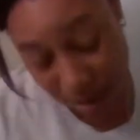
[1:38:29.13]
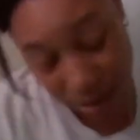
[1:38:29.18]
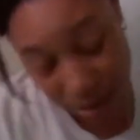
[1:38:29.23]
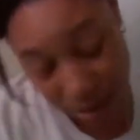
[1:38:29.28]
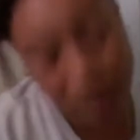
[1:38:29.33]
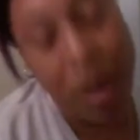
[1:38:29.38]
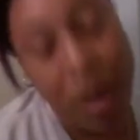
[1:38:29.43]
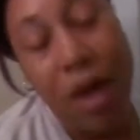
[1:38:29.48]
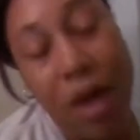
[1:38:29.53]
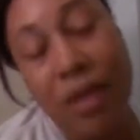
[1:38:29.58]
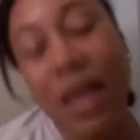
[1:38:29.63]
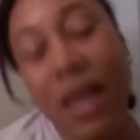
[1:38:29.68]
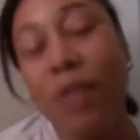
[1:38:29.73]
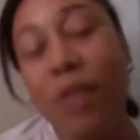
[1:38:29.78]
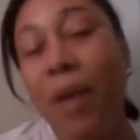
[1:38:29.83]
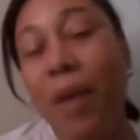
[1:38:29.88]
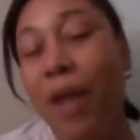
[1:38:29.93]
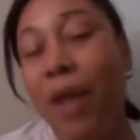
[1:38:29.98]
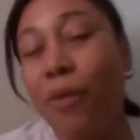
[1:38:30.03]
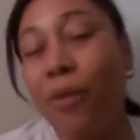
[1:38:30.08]
So that's
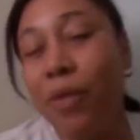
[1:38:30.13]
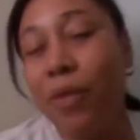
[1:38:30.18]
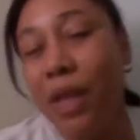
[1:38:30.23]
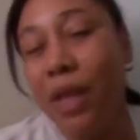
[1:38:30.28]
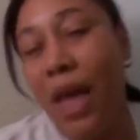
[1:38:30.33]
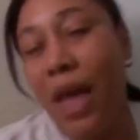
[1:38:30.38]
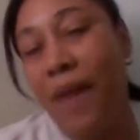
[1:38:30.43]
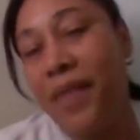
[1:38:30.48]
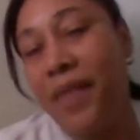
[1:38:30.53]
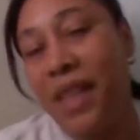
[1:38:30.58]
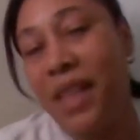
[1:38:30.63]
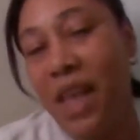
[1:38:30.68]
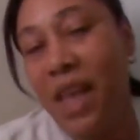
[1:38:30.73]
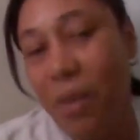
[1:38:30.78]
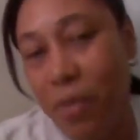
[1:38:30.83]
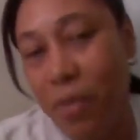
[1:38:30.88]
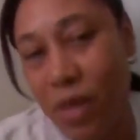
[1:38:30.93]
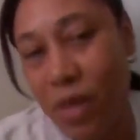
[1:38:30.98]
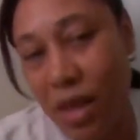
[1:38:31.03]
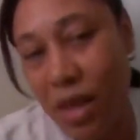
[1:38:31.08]
why I don't really have
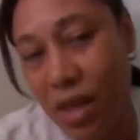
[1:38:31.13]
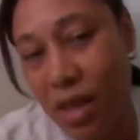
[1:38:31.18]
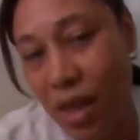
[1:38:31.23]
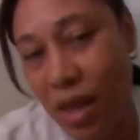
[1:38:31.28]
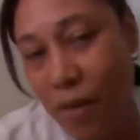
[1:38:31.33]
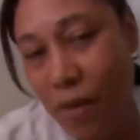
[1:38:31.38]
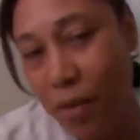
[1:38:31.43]
samples of stuff,